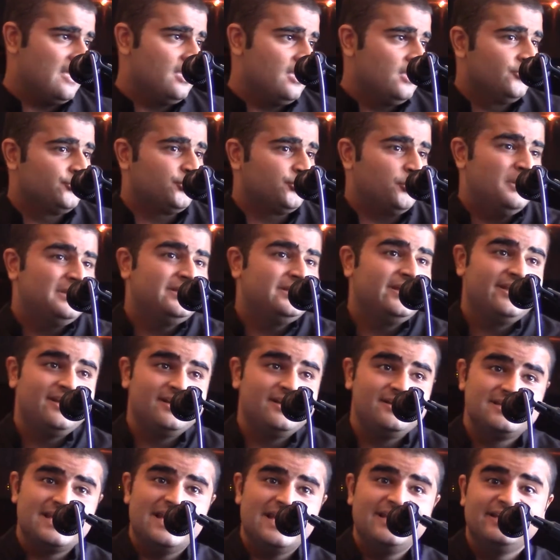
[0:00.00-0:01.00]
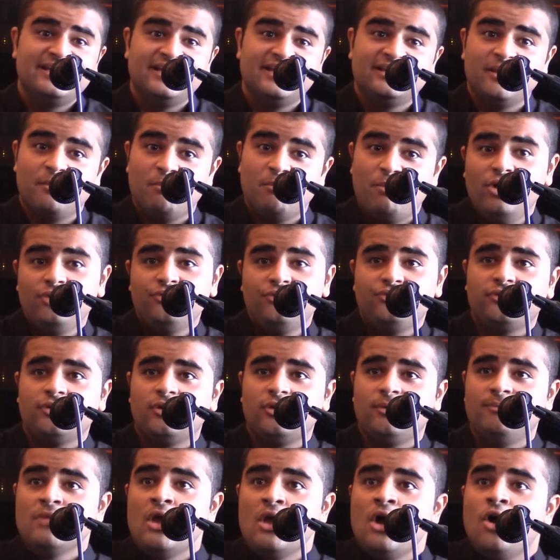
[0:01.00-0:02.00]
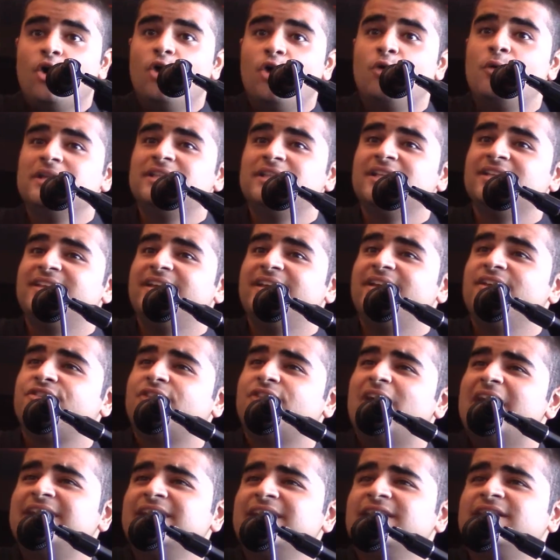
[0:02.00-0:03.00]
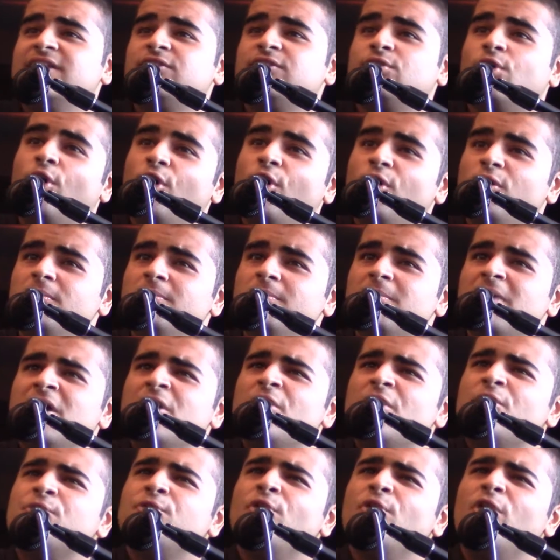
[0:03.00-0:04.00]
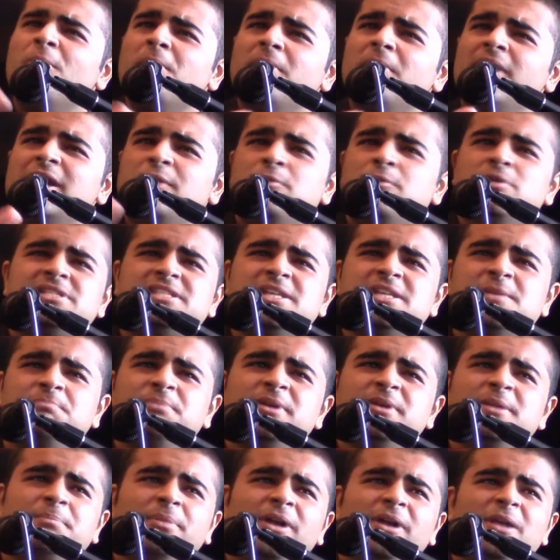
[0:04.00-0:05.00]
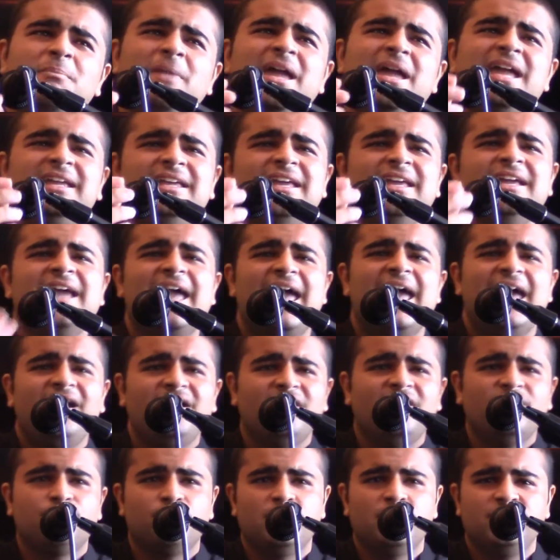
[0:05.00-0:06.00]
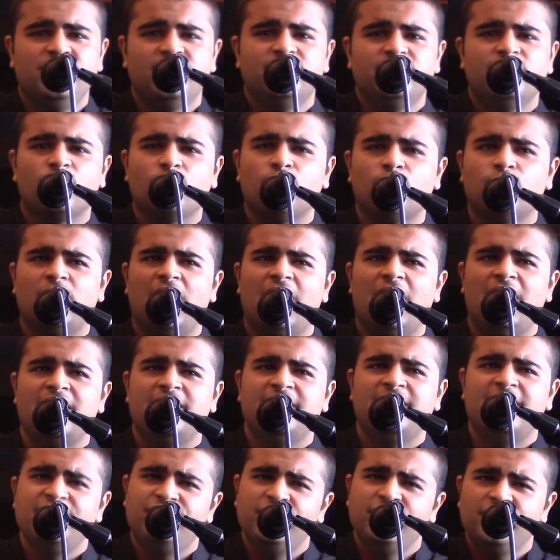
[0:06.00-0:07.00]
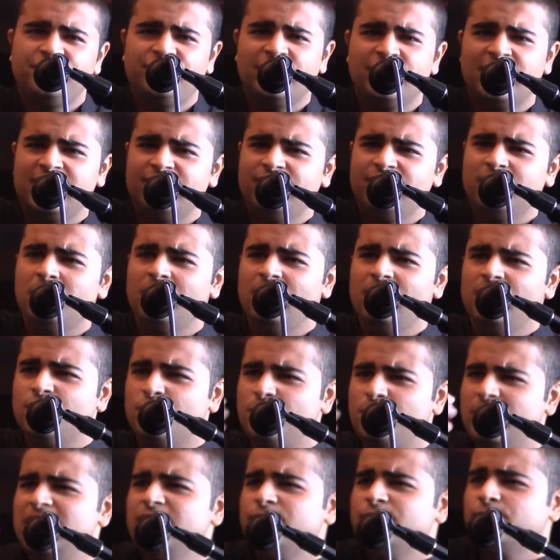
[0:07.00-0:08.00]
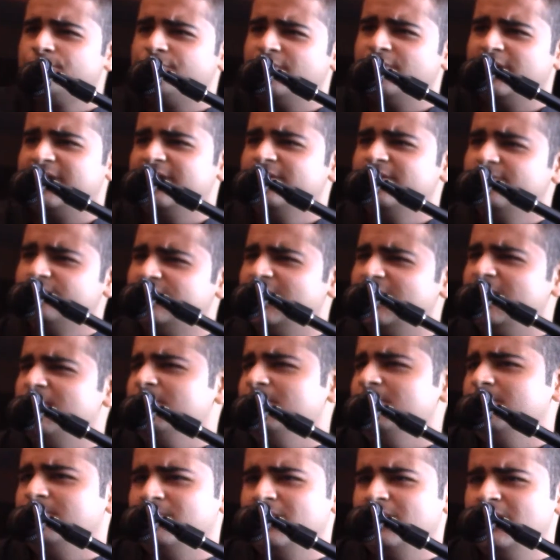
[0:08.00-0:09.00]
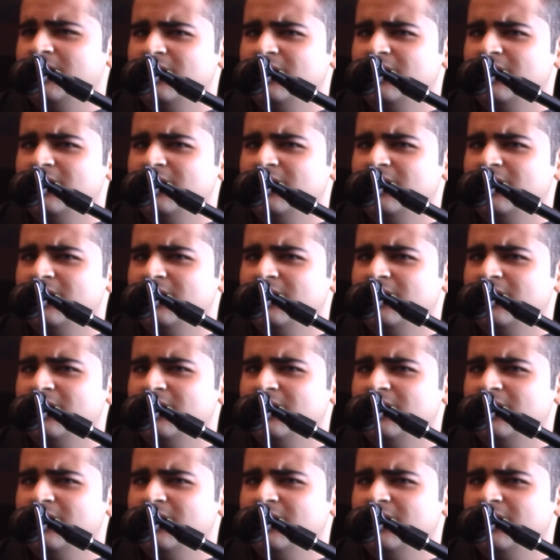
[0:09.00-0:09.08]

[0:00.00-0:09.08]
So whether they recite it at the mosque or whether they recite it at home, normally we see people making errors within the Qur'an. Is it forgivable? Do we need to forgive them?